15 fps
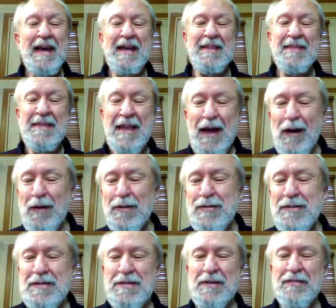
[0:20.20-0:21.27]
and
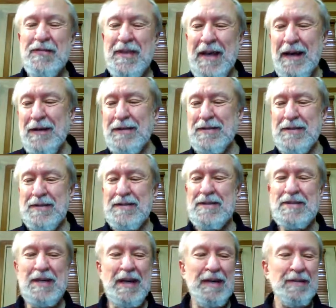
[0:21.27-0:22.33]
thousands of thousands,
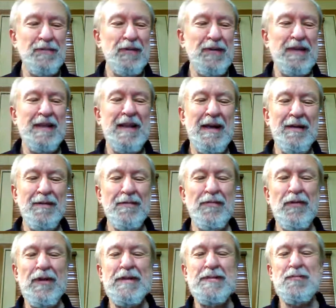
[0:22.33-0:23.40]
saying with a loud
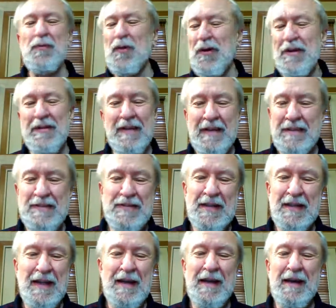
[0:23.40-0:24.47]
voice, "Worthy is
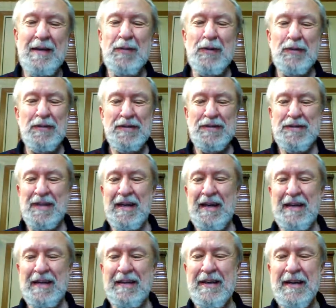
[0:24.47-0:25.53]
the Lamb who was
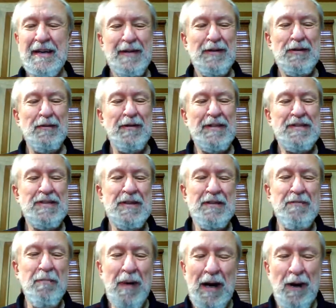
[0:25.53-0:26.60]
slain to
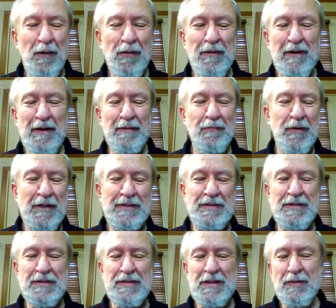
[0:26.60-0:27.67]
receive power and
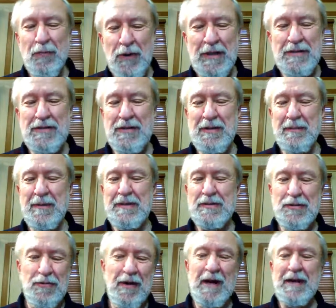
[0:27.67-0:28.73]
riches and wisdom
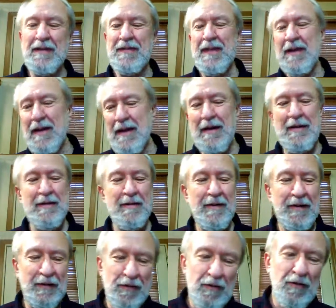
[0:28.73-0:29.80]
and strength and honor
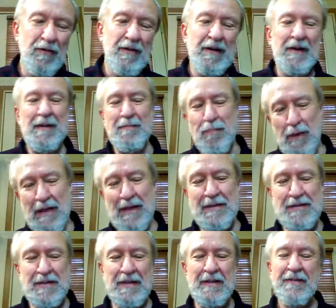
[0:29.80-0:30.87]
and glory and
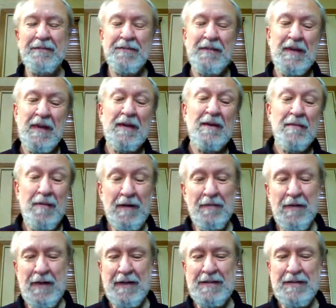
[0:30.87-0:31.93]
blessing."
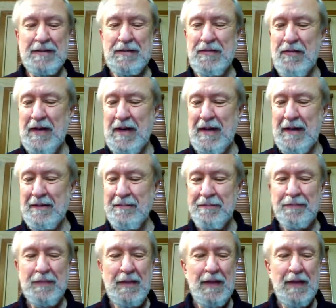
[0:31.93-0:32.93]
Revelations 5.